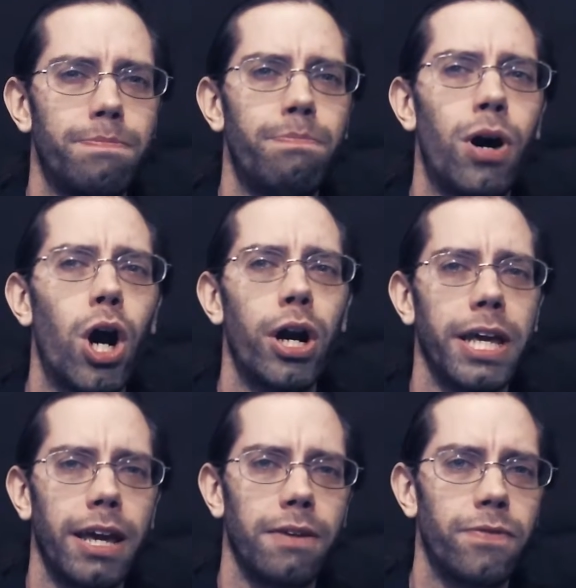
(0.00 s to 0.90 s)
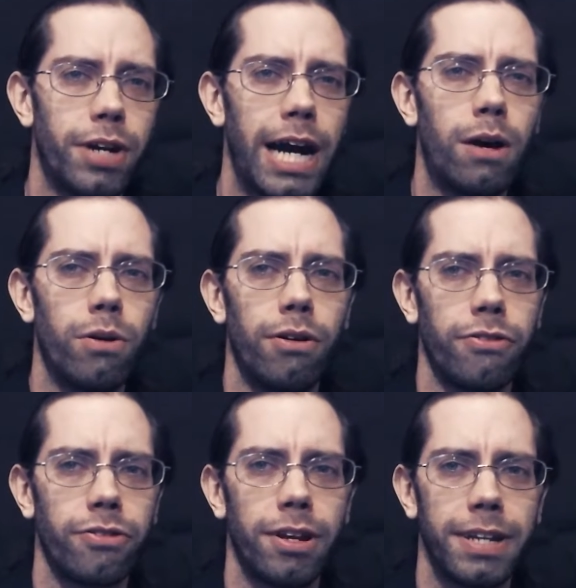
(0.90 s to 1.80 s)
partying for
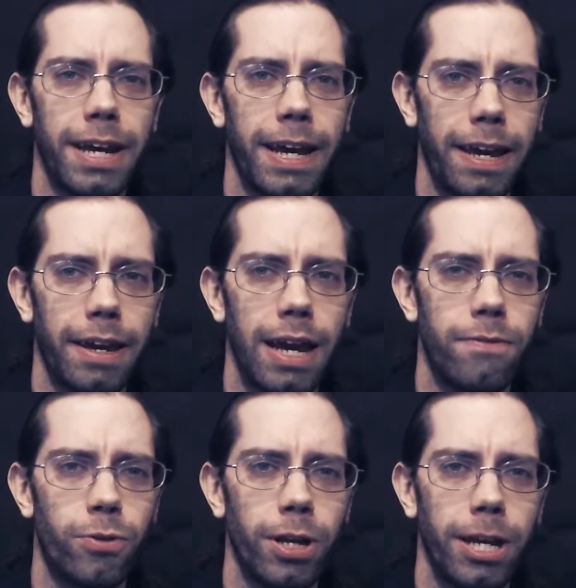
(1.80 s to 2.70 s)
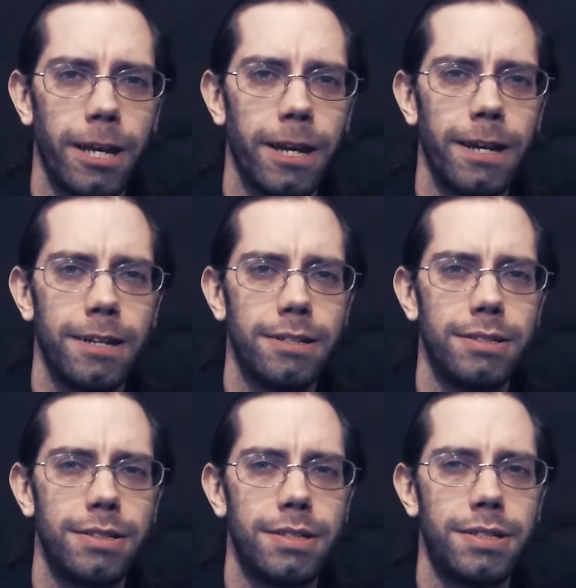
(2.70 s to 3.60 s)
hours a day, every
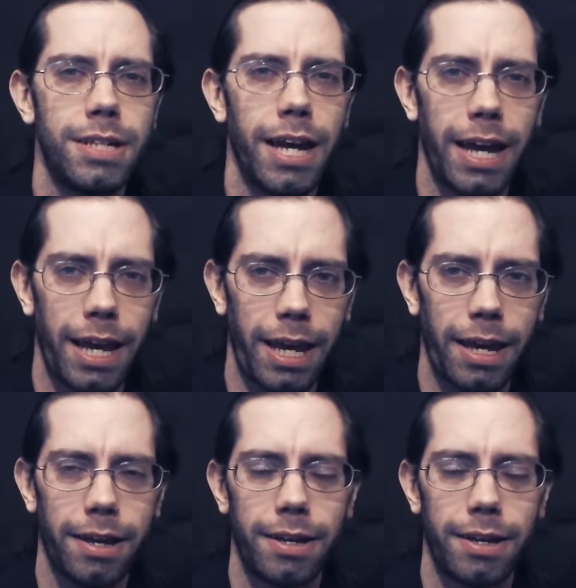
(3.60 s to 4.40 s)
day.